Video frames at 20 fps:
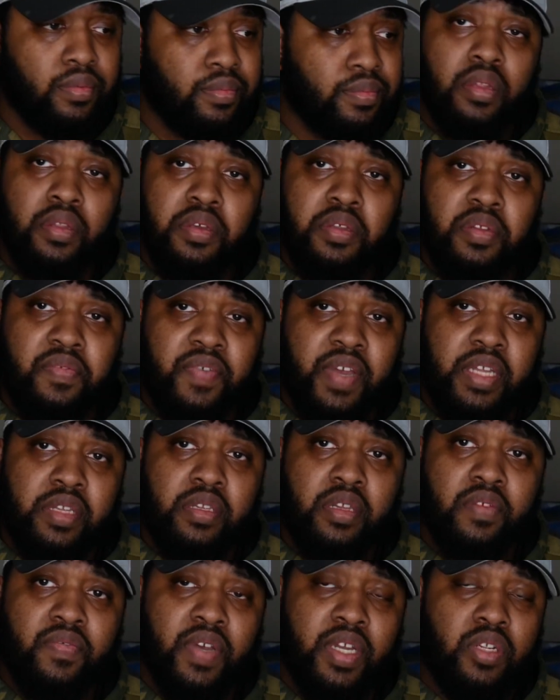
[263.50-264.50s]
These
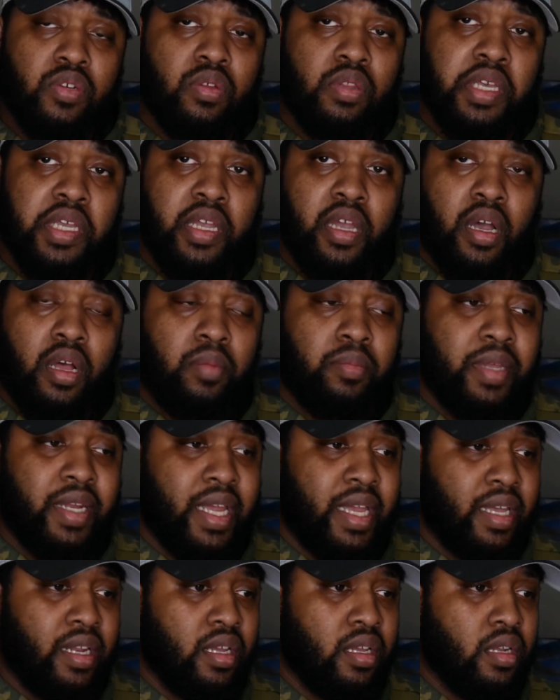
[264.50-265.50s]
events eventually
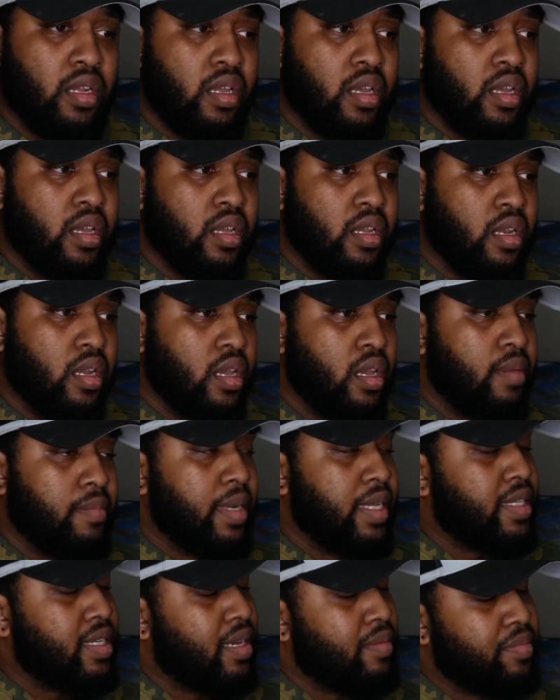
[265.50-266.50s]
culminated in him
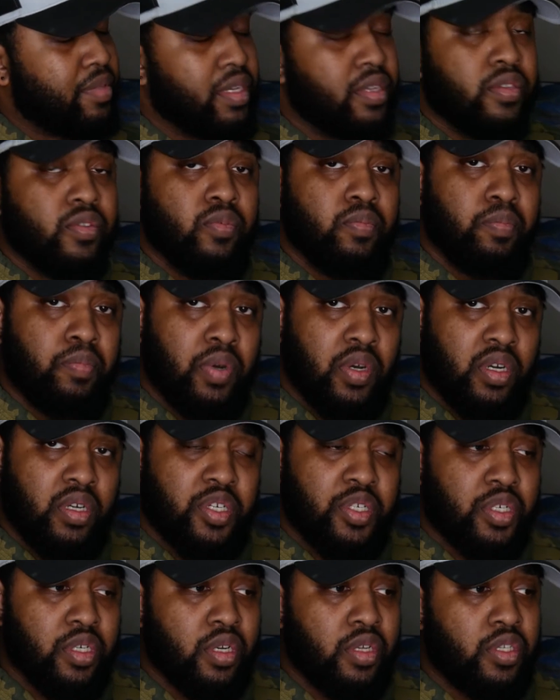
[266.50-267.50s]
attempting to
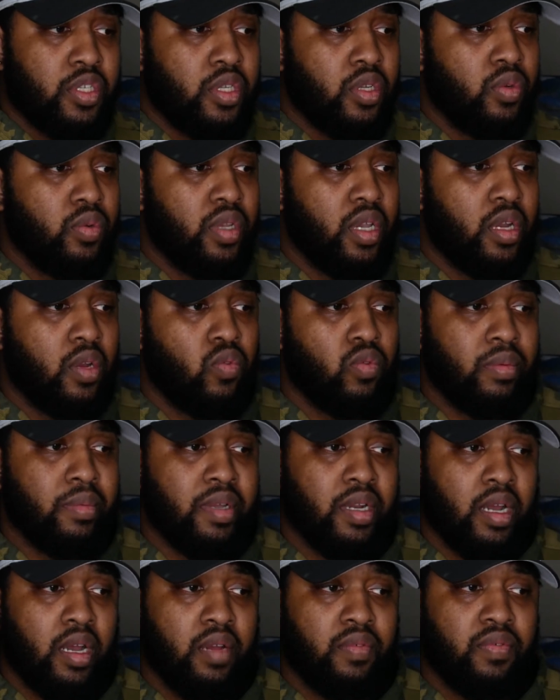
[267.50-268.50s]
push two young
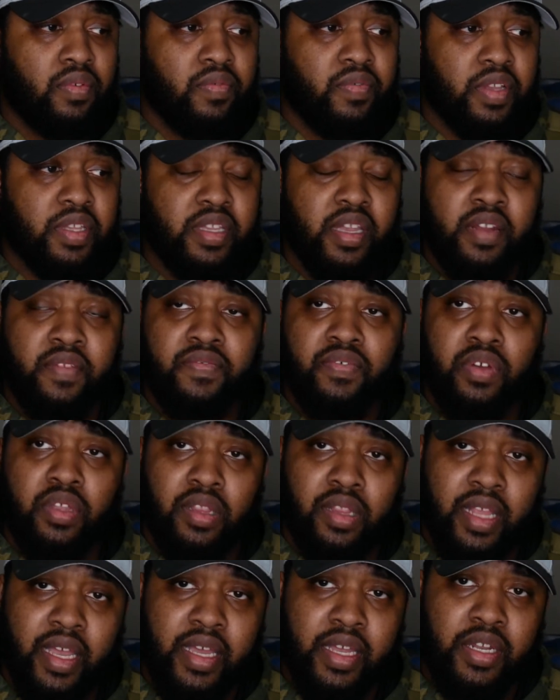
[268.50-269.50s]
women off of a 10-foot
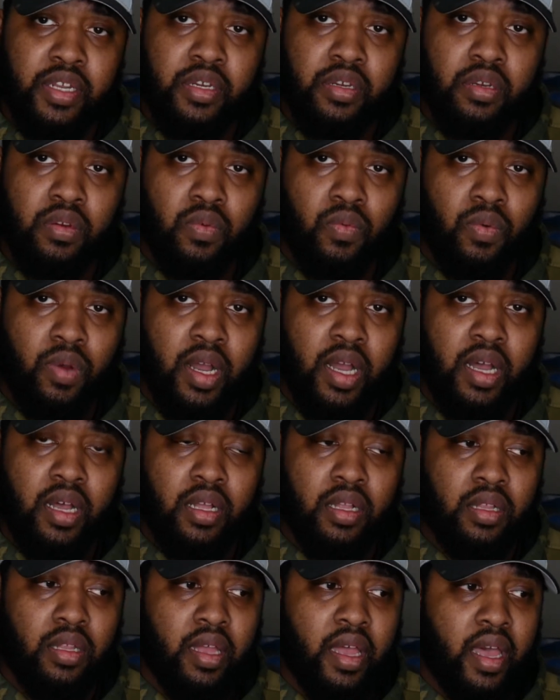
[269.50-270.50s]
ledge
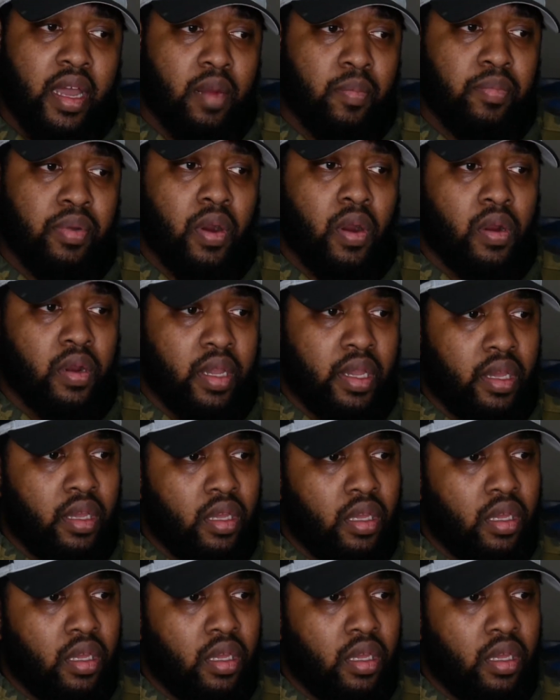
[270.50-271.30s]
while at a party.